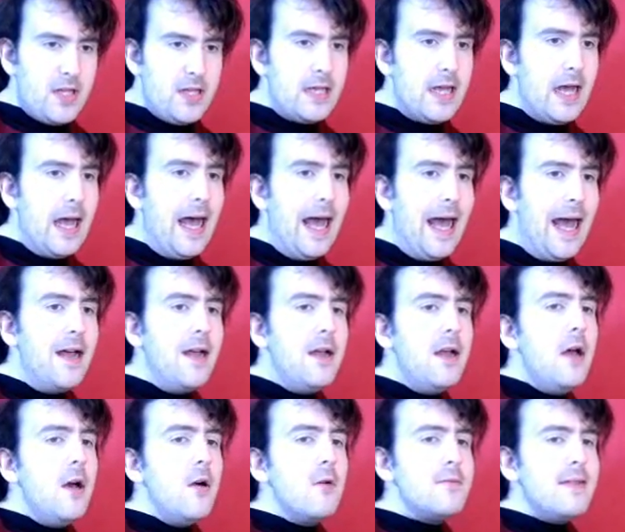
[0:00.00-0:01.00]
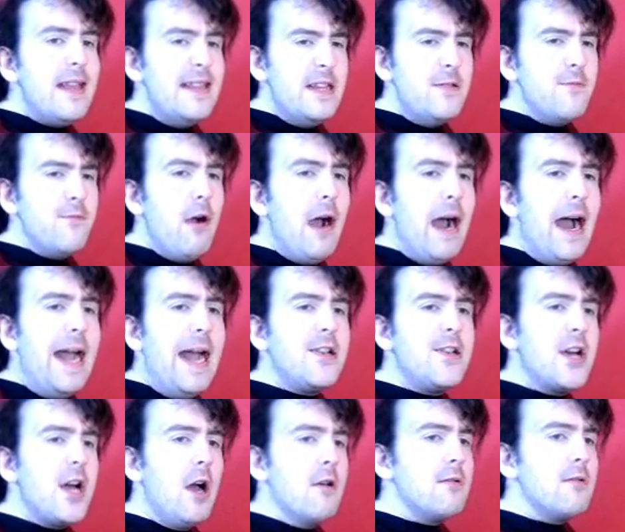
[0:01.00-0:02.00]
Yeah, this is why I
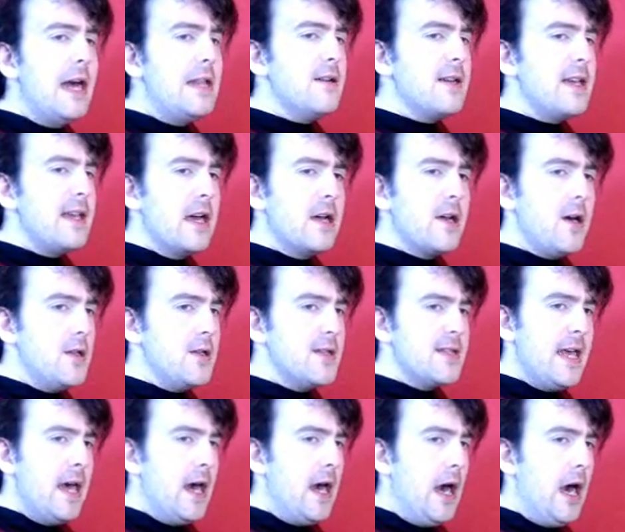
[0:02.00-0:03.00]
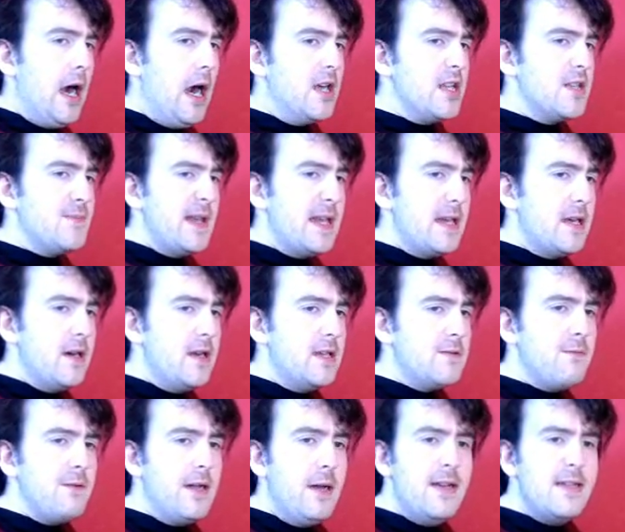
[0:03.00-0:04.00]
don't like looking at concept arts,
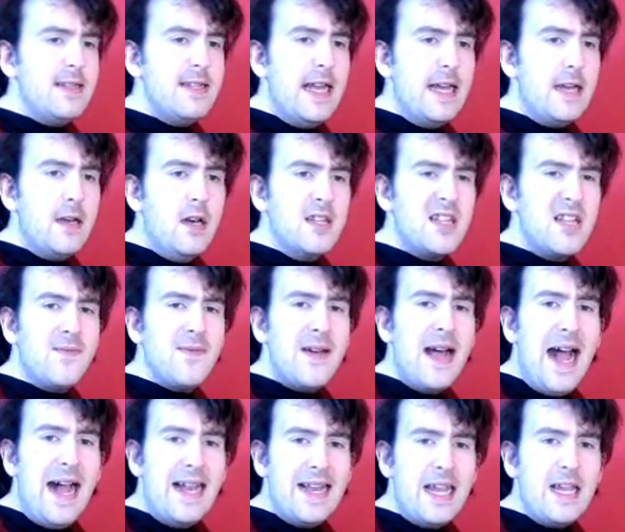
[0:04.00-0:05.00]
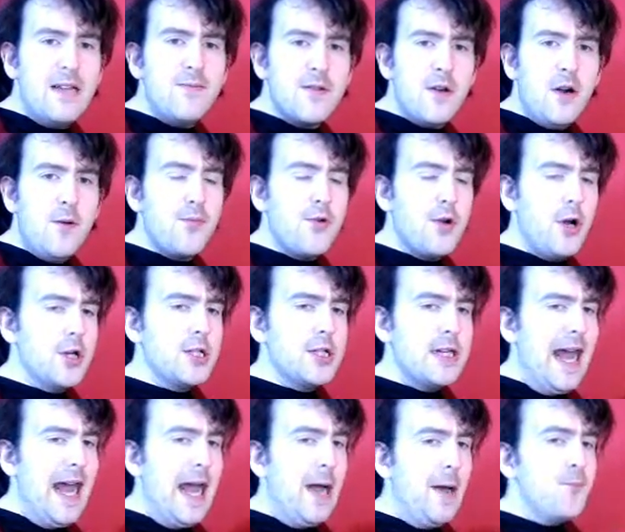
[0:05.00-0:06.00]
because whenever I see a concept art for any sort of
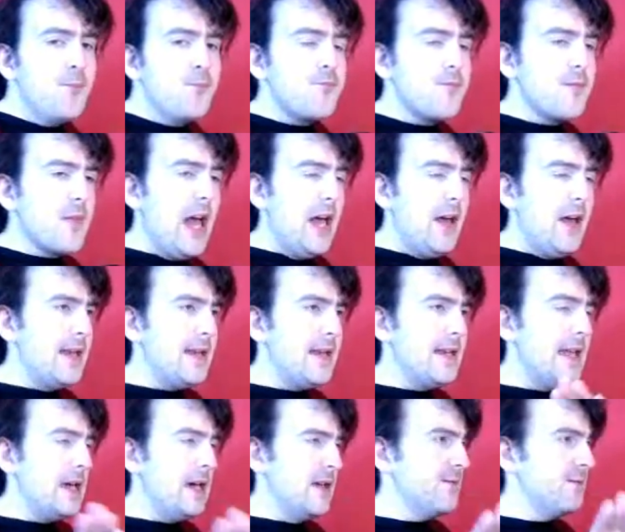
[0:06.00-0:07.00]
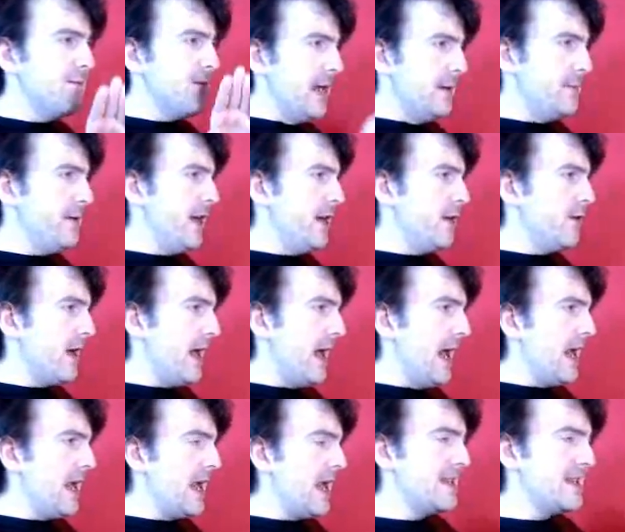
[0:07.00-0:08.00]
project, I think that looks really, really
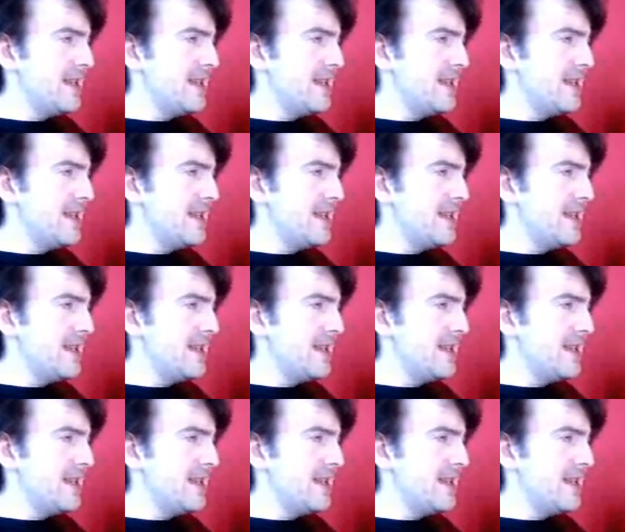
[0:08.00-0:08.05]
great.